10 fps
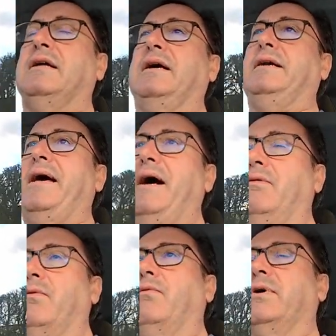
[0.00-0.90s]
And now
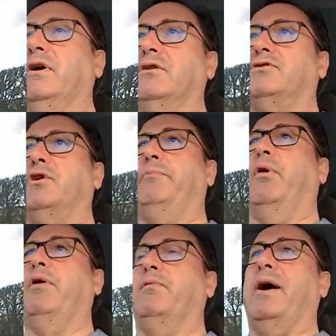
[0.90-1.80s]
we got to a
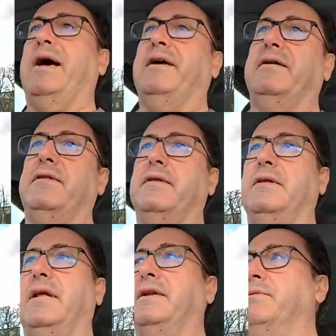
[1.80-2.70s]
point where
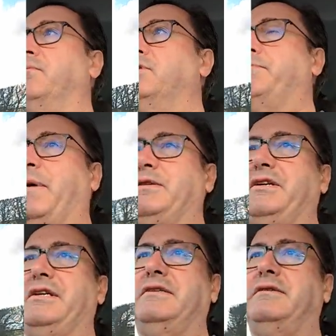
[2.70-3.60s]
London was
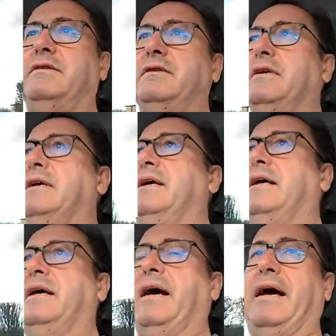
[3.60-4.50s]
buzzing
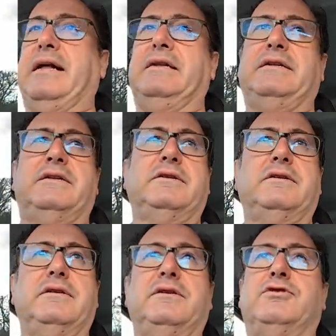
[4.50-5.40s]
and the,
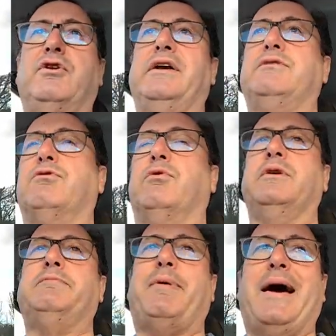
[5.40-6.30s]
the trains were
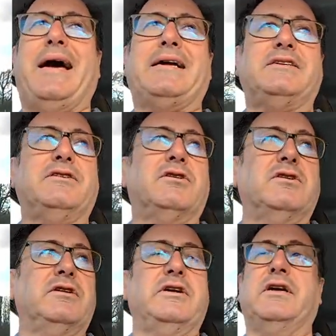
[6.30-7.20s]
always packed. You
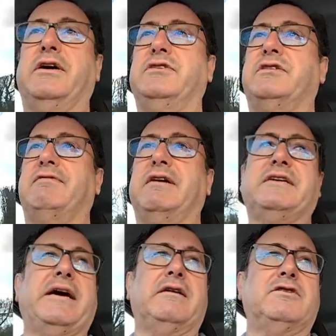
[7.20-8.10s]
couldn't, you know, you used to run to
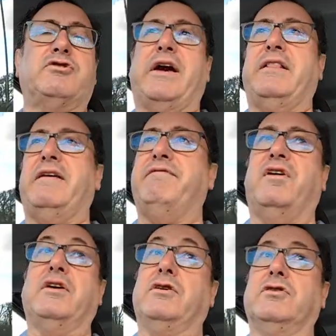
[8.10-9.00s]
get on a train and then
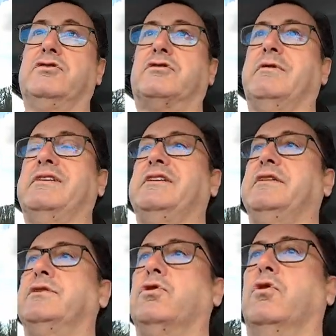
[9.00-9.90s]
find you couldn't squeeze in
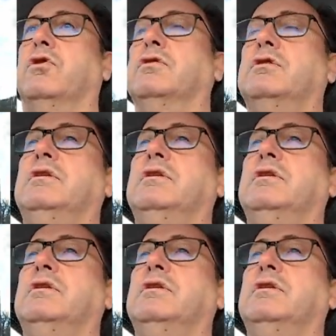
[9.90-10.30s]
the door.